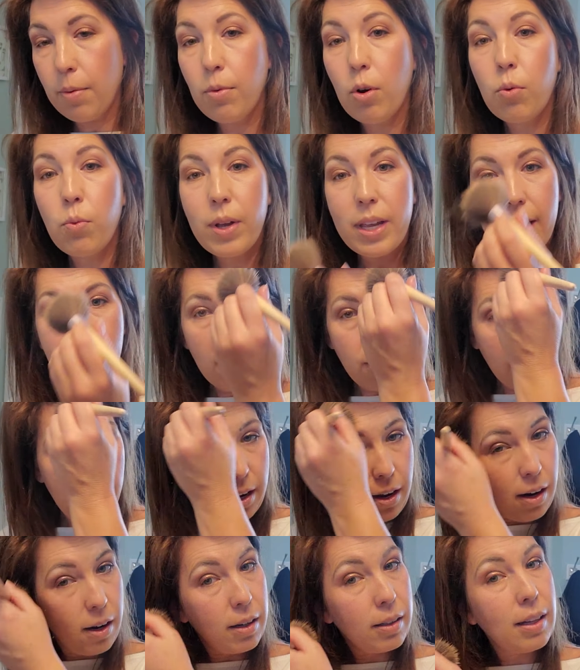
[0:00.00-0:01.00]
We
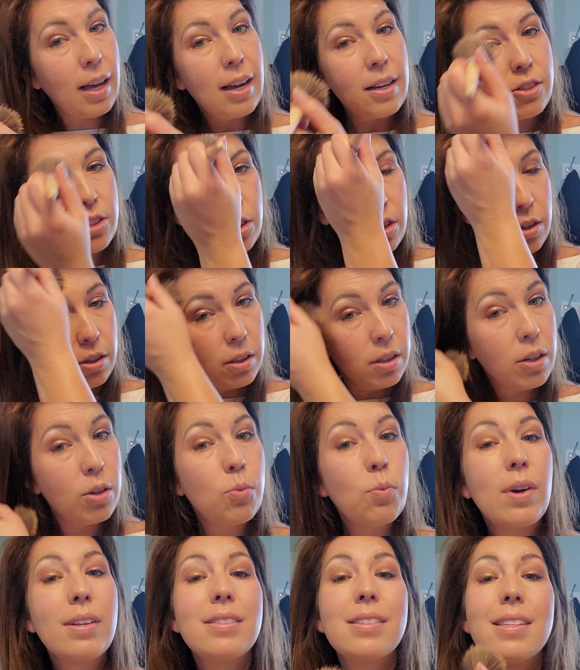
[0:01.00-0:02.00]
carry our lash curler
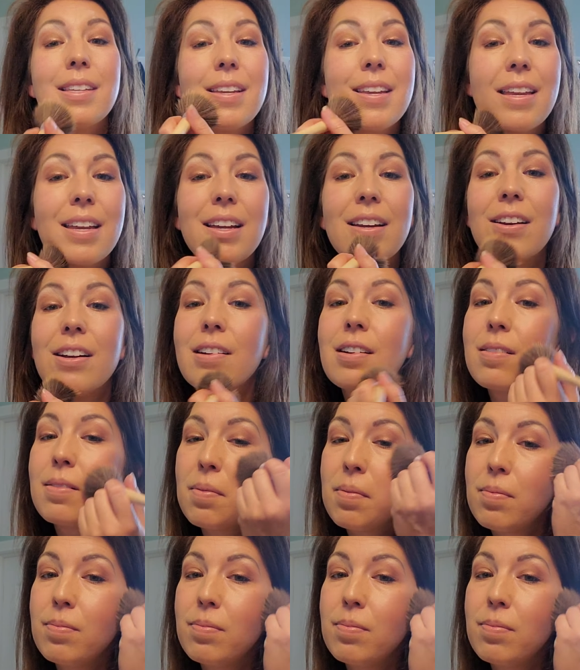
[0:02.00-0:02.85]
once a year.